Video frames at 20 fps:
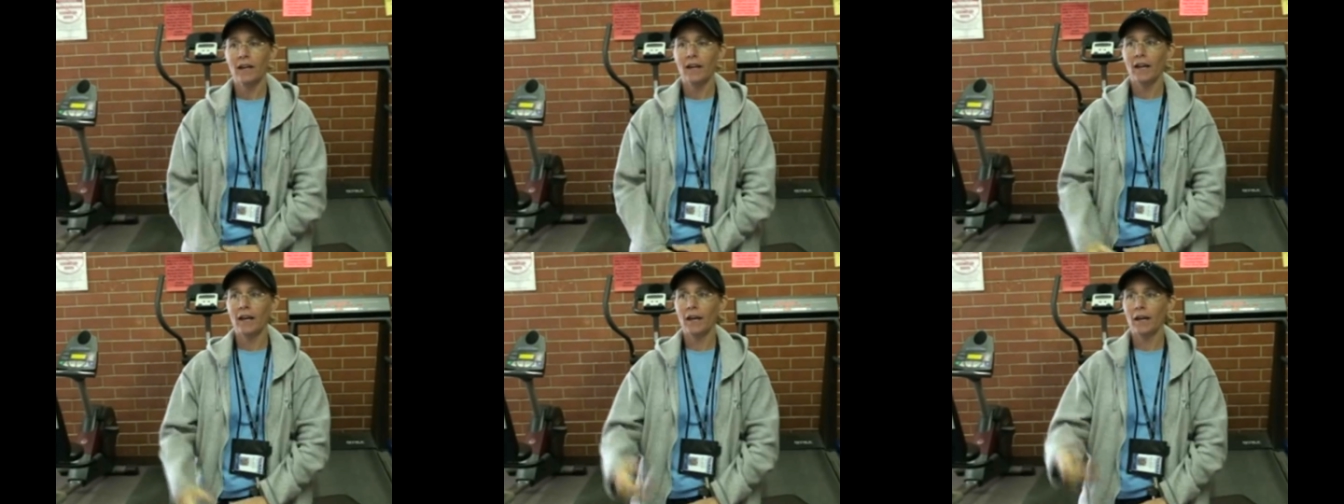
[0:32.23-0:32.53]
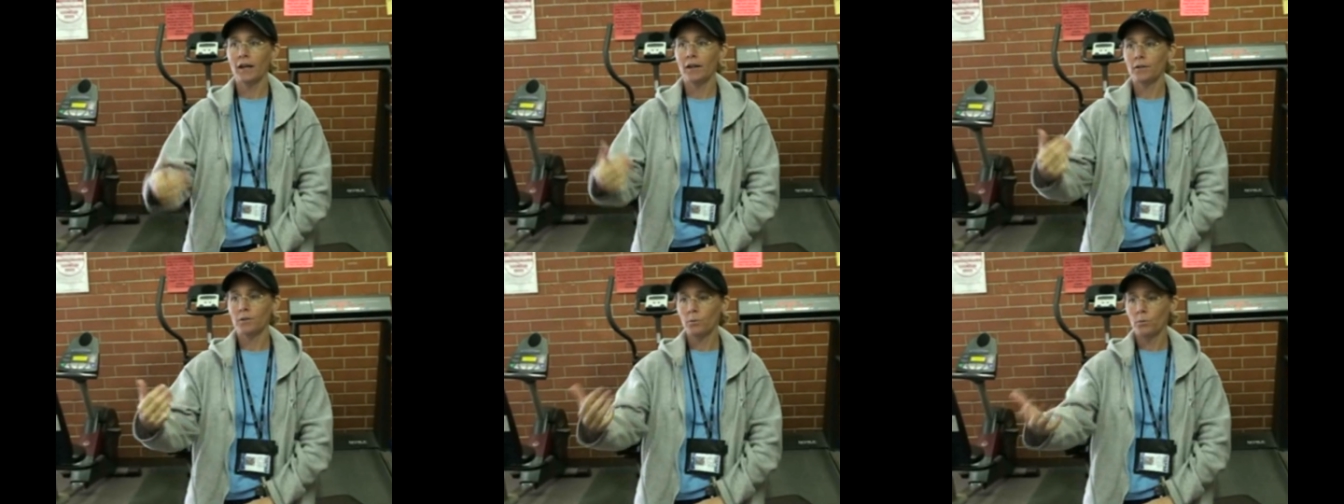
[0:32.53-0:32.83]

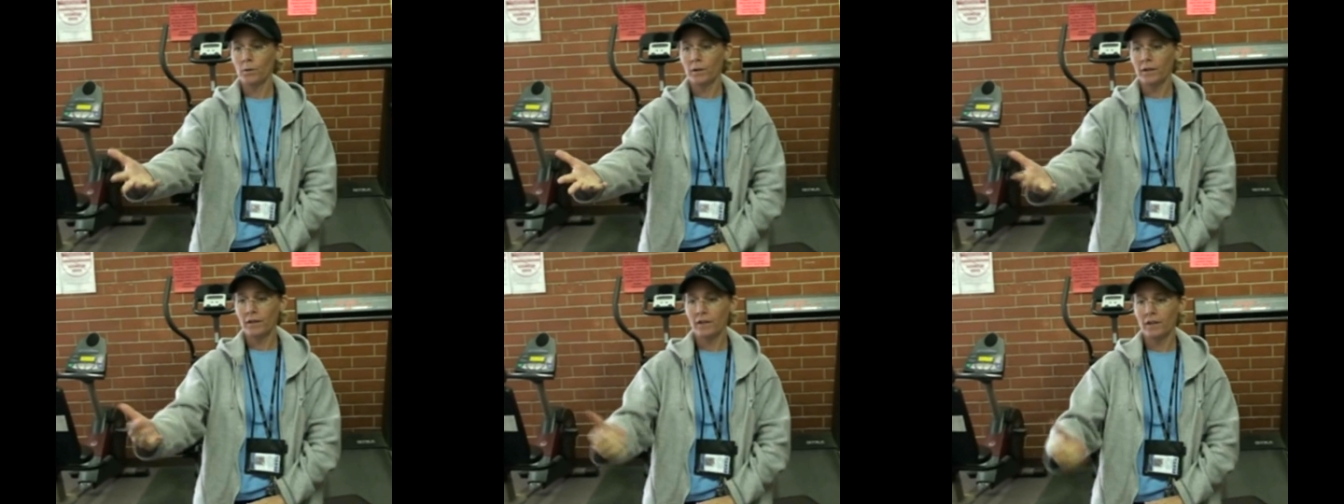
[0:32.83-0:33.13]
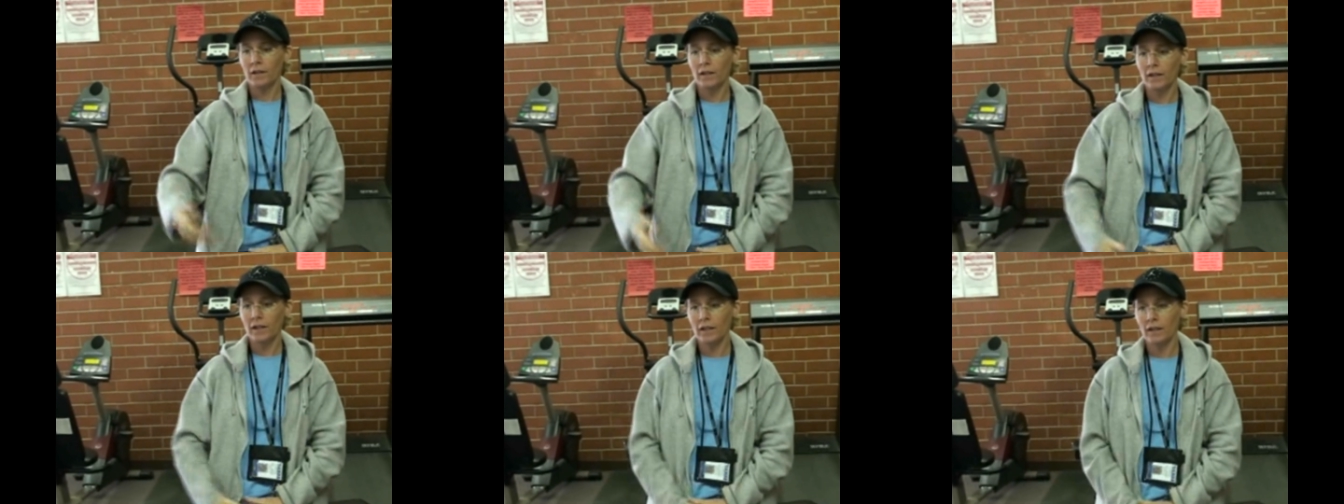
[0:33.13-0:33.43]
And with
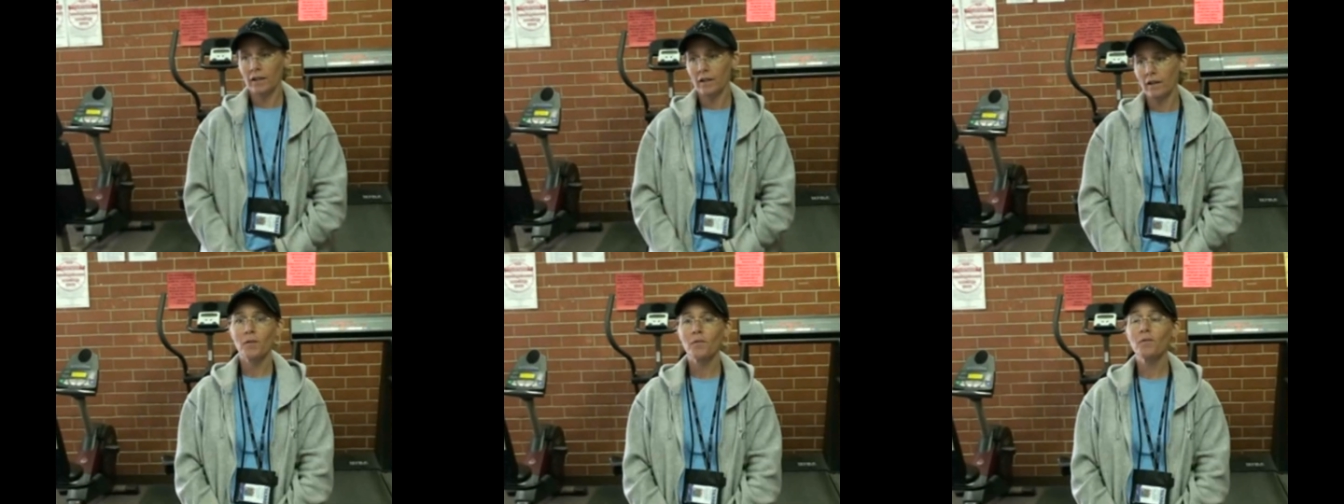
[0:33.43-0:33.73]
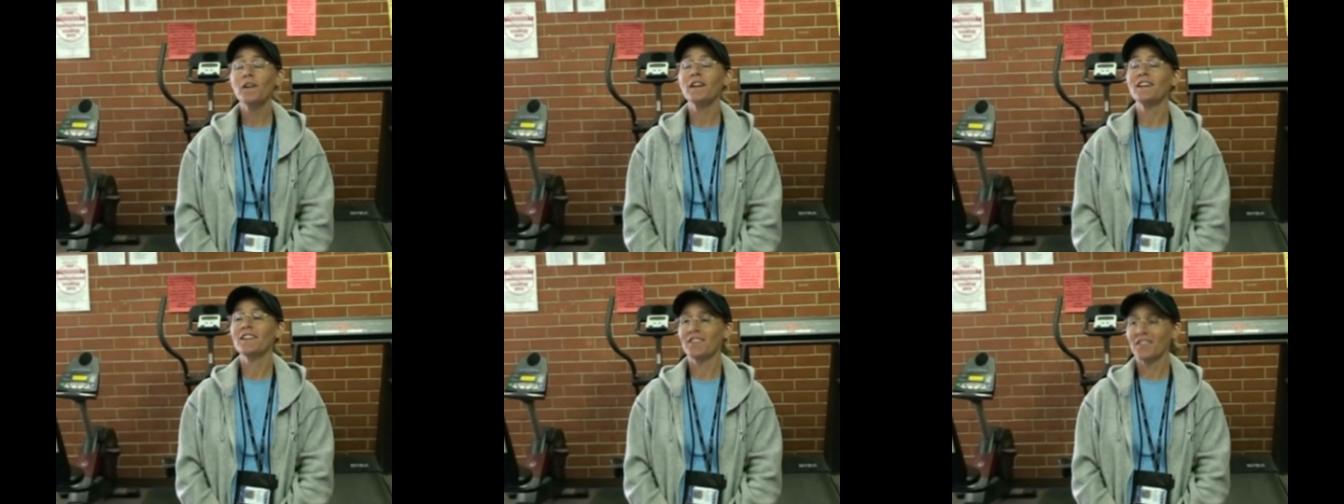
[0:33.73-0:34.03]
the
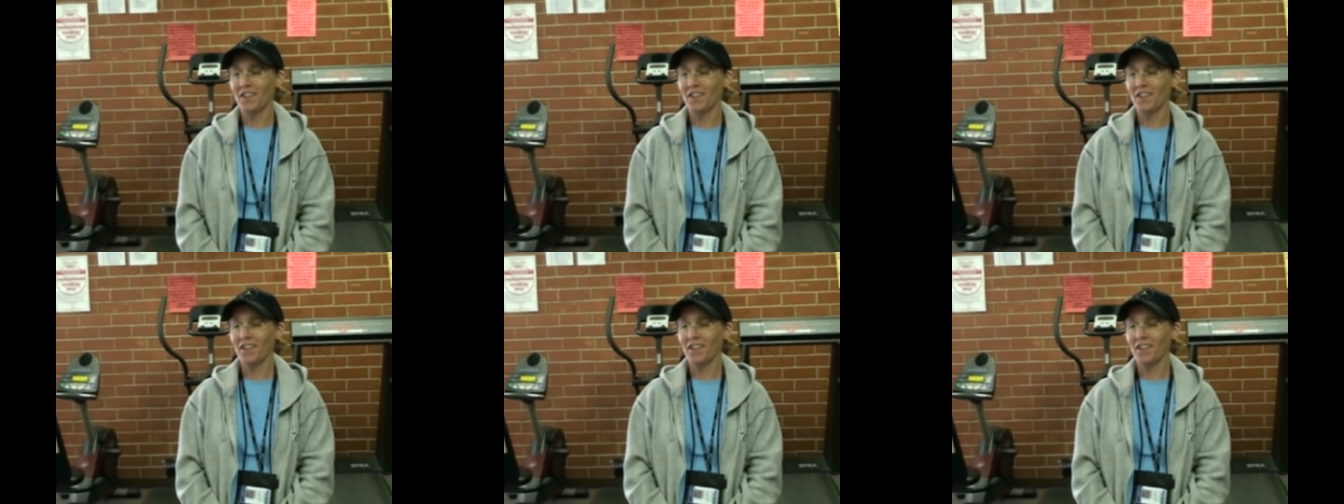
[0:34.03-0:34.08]
Fitness